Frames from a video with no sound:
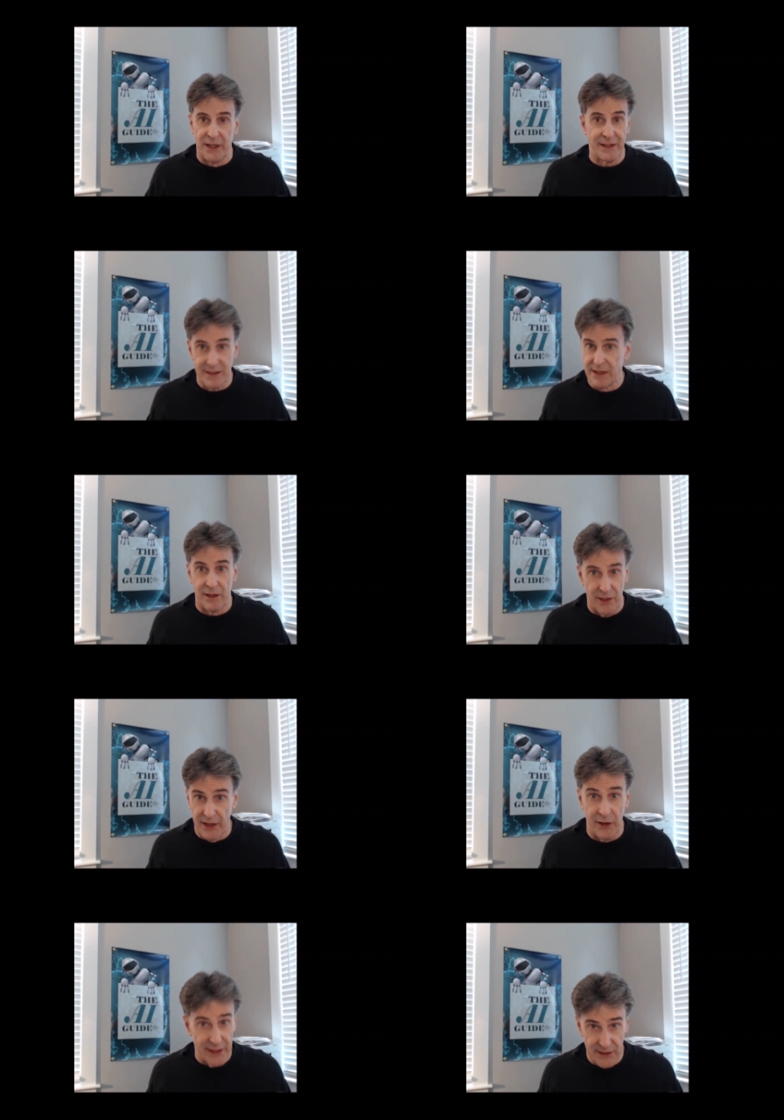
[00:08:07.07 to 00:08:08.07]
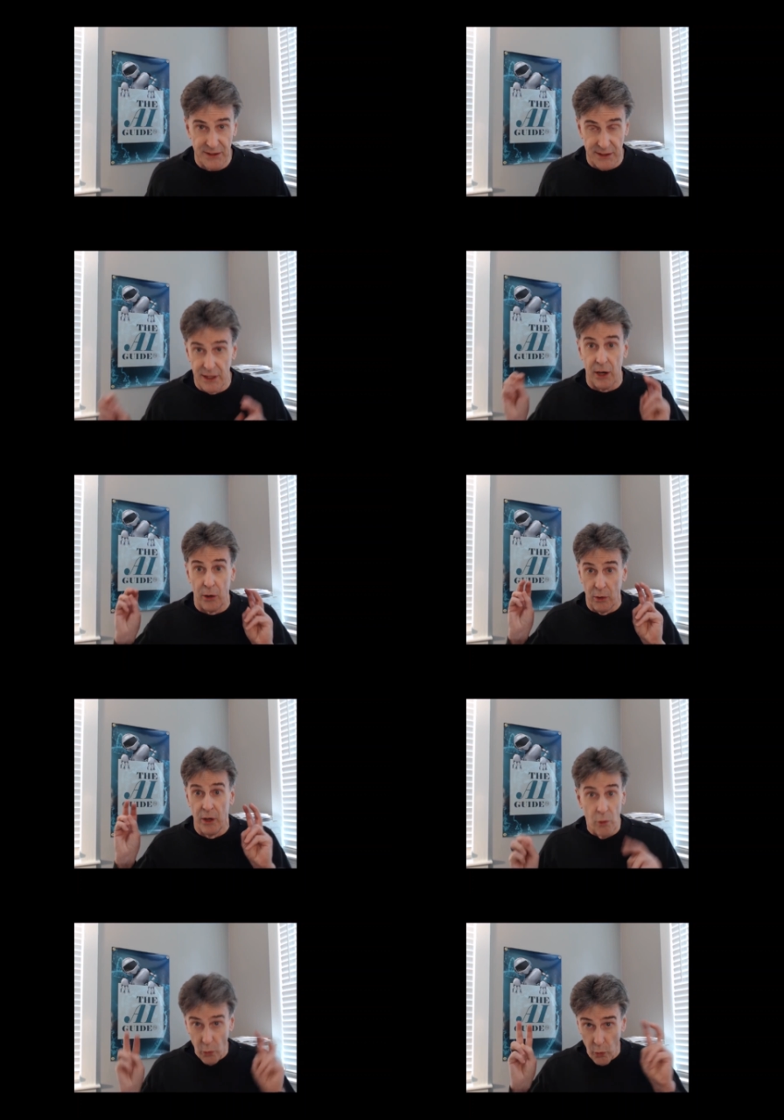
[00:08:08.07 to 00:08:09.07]
until there is no
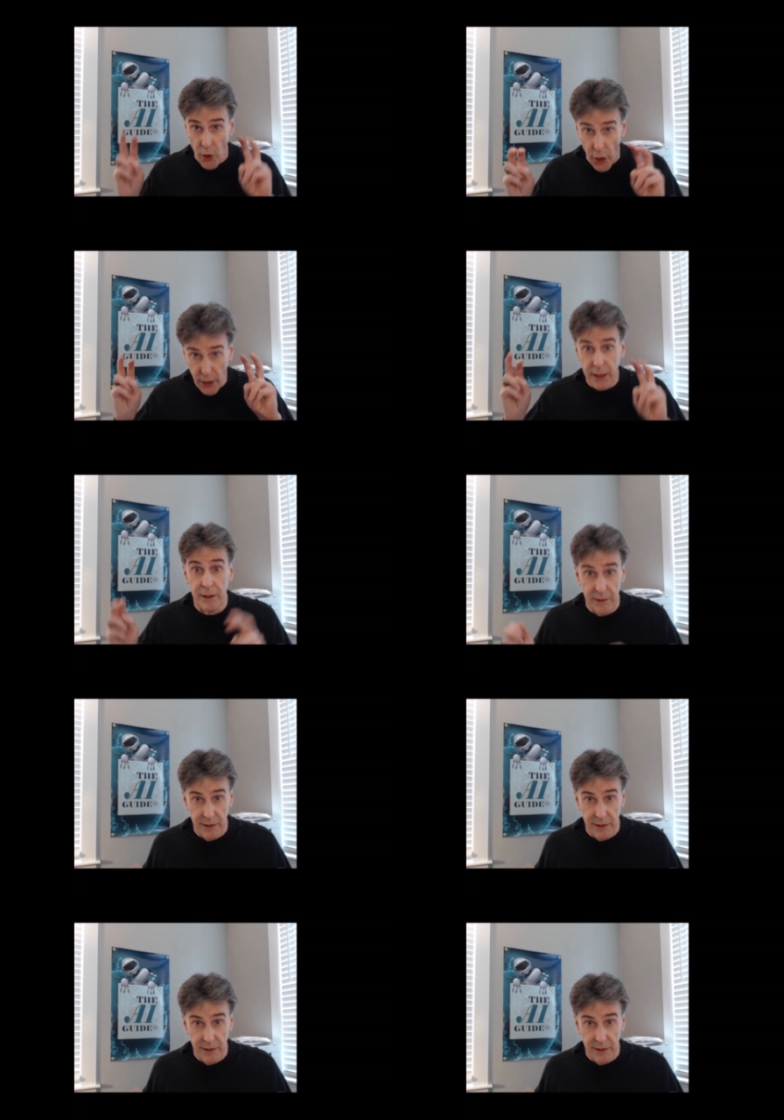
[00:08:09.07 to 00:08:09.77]
work